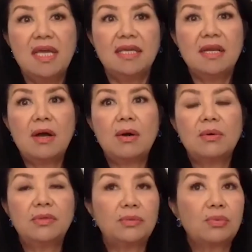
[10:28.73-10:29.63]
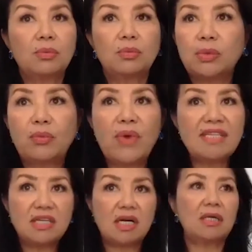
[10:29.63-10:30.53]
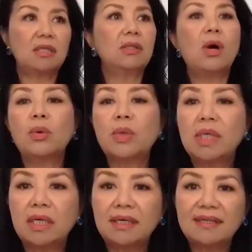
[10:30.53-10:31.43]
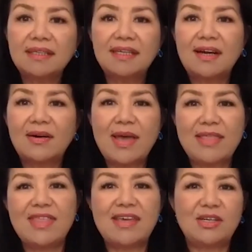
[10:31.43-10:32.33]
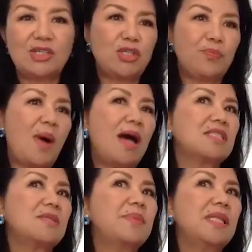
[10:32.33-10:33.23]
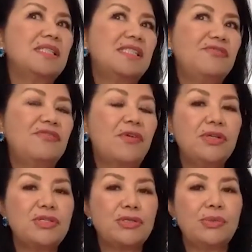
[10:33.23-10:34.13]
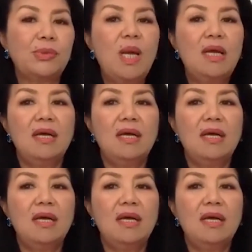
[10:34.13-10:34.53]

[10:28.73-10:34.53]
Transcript: you know the the rents are lower you know and there's a possibility for you to